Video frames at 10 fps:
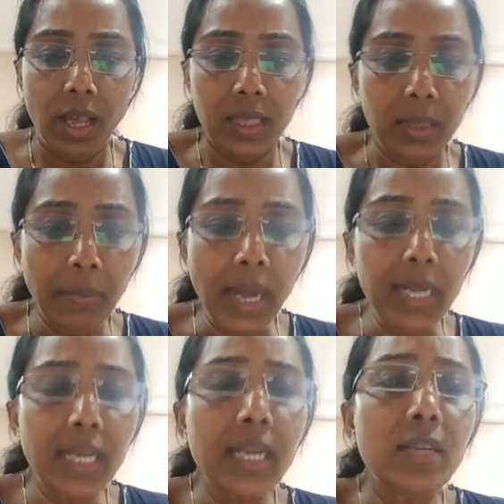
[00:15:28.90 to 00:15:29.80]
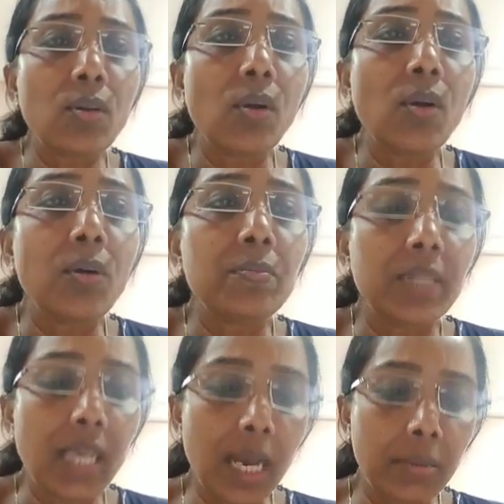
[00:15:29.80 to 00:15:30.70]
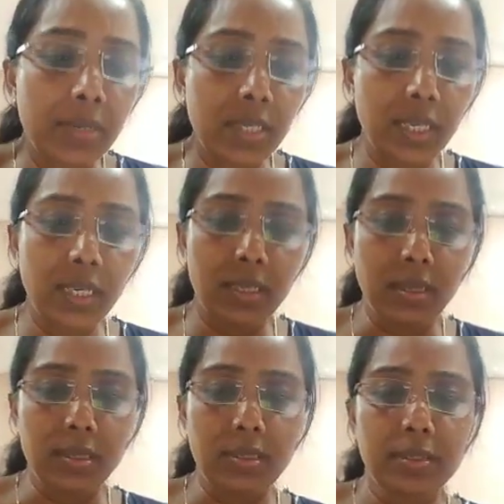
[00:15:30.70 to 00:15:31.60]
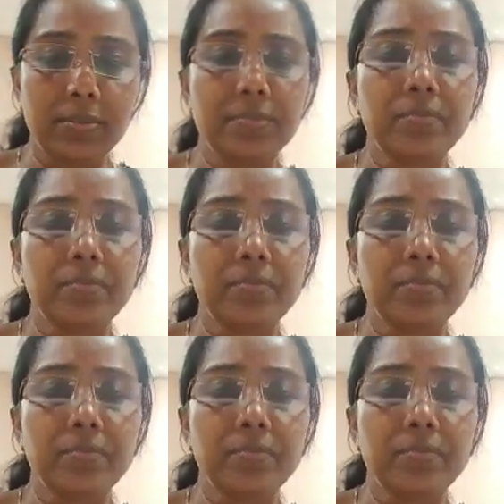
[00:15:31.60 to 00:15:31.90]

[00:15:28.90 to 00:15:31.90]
The mandate of the arbitrators.